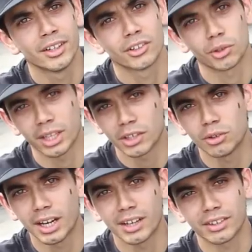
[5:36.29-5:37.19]
So thank
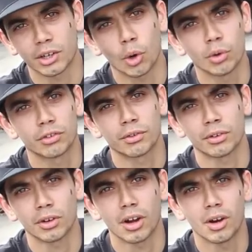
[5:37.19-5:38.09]
you guys like always for
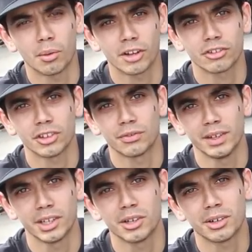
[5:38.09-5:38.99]
uh, watching this
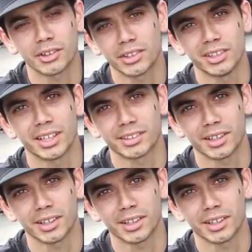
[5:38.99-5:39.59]
video. I'll see you next